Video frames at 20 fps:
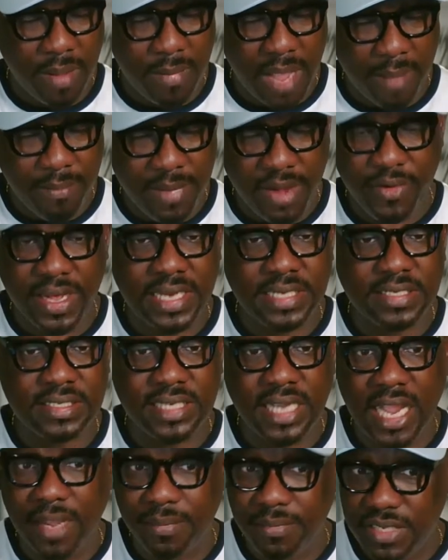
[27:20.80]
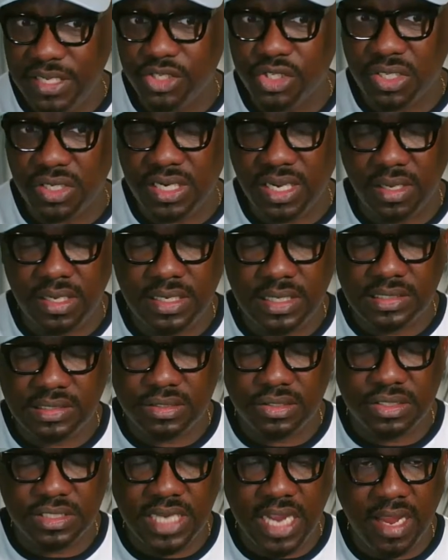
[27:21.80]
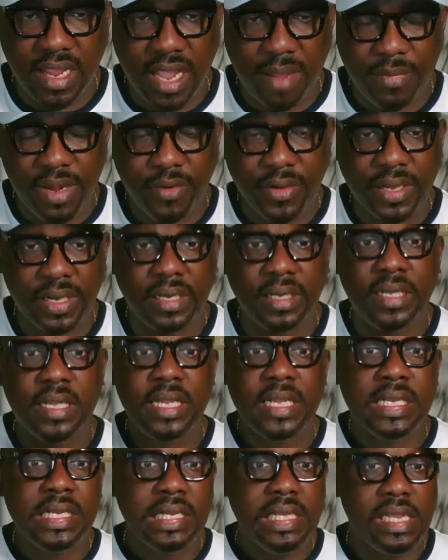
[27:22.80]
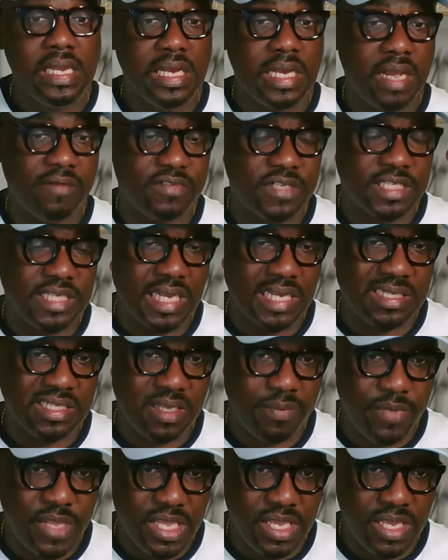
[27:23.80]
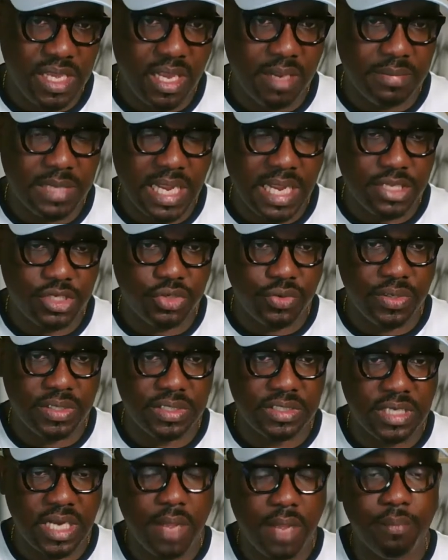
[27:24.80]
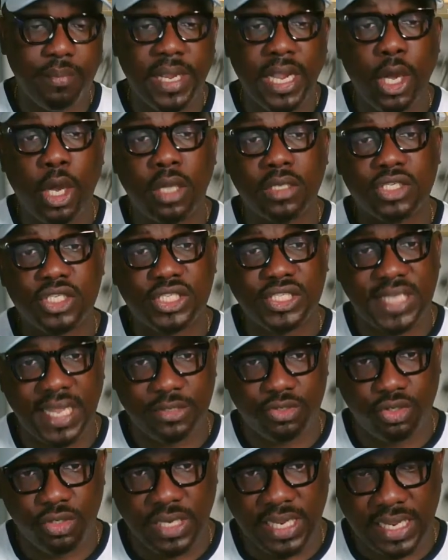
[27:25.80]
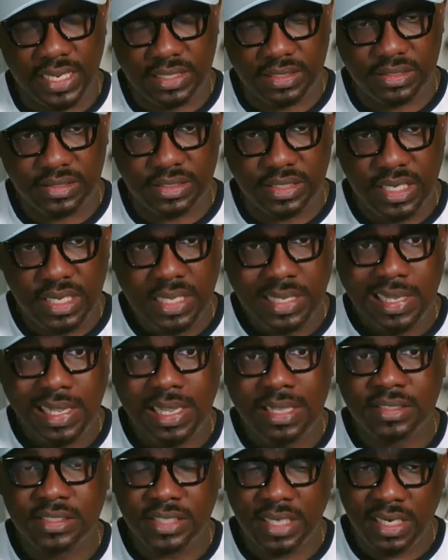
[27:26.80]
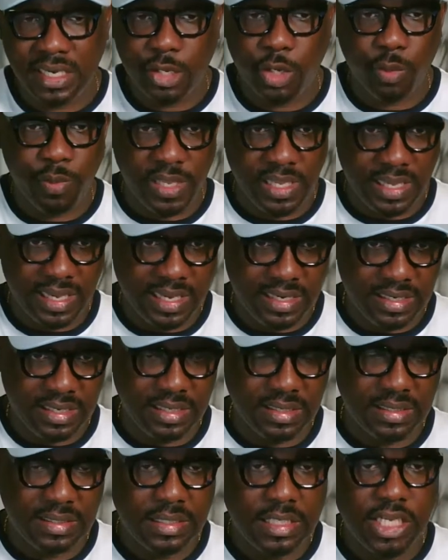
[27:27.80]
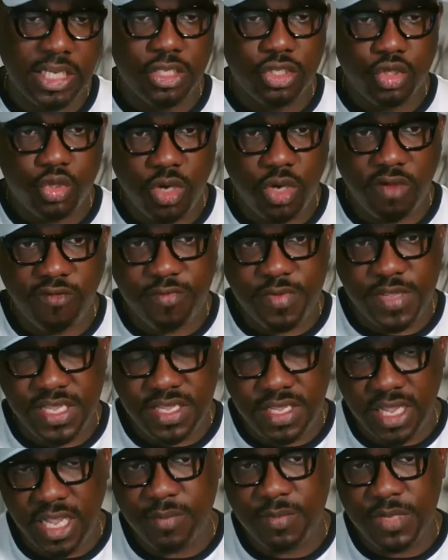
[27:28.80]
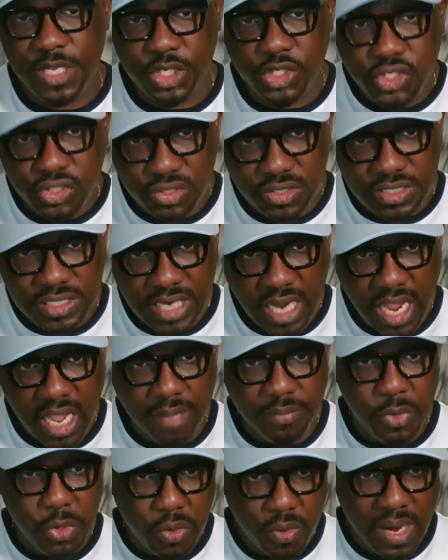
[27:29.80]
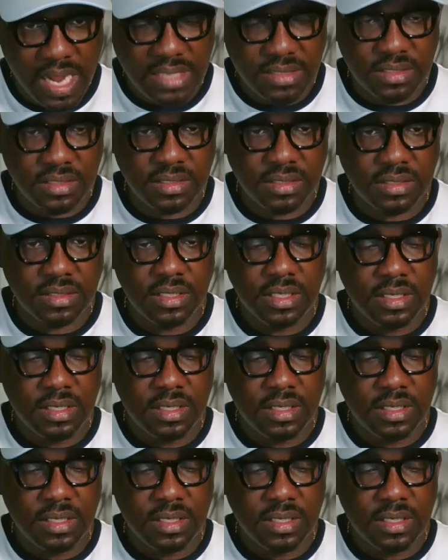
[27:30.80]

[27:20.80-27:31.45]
American time, Eastern time, America, 11:30 p.m. Nigerian time. But on Saturdays, it's a little bit early. 12 p.m. Eastern Time, U.S.,